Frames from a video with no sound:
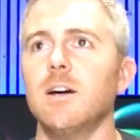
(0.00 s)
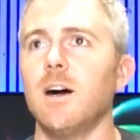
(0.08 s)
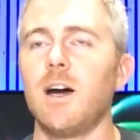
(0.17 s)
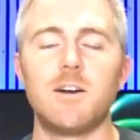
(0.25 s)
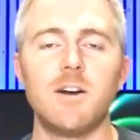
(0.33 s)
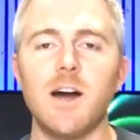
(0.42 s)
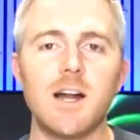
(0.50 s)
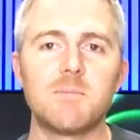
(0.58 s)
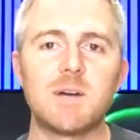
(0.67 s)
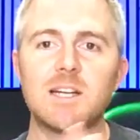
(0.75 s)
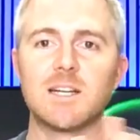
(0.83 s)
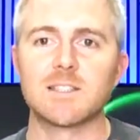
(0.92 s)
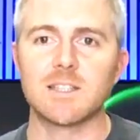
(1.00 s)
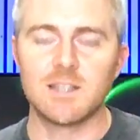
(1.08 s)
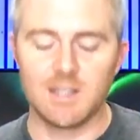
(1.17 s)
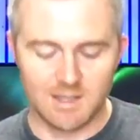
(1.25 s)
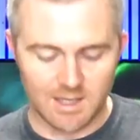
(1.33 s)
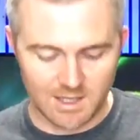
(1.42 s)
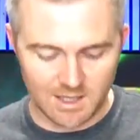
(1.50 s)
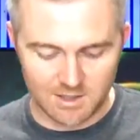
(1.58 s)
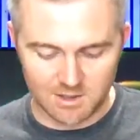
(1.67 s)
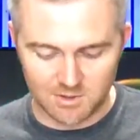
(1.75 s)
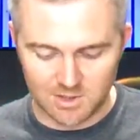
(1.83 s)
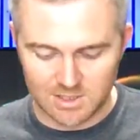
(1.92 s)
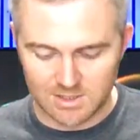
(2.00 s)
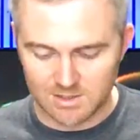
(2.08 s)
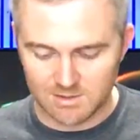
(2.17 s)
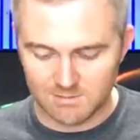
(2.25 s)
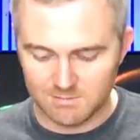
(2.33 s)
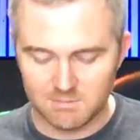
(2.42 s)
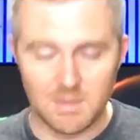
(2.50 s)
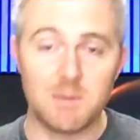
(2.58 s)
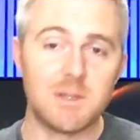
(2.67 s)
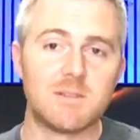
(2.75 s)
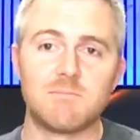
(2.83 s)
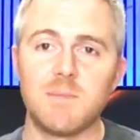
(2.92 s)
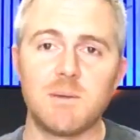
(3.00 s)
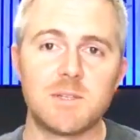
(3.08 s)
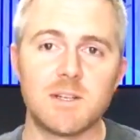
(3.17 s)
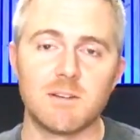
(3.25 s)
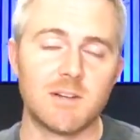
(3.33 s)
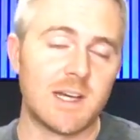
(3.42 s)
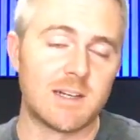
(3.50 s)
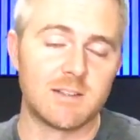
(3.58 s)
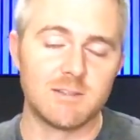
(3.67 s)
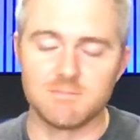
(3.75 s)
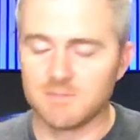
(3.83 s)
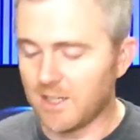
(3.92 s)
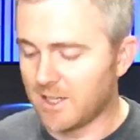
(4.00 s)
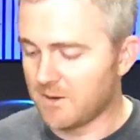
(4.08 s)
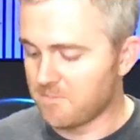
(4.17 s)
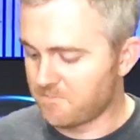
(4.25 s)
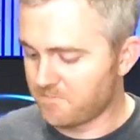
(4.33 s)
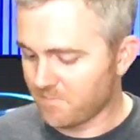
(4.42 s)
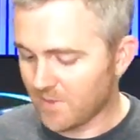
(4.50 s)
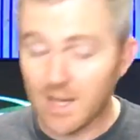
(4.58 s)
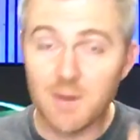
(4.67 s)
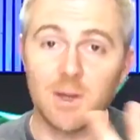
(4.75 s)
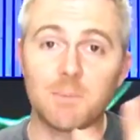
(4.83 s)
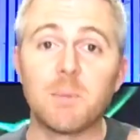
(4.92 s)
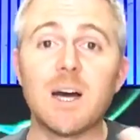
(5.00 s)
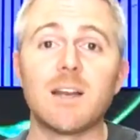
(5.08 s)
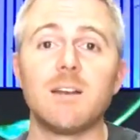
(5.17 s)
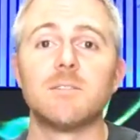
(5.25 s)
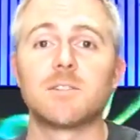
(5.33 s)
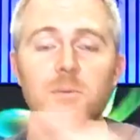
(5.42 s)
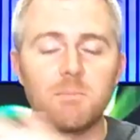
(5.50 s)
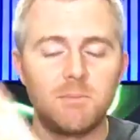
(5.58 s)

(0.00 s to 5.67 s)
I don't know how anybody does it in like one hundred degrees. Maybe, maybe don't. I don't know. Um, anyway, but so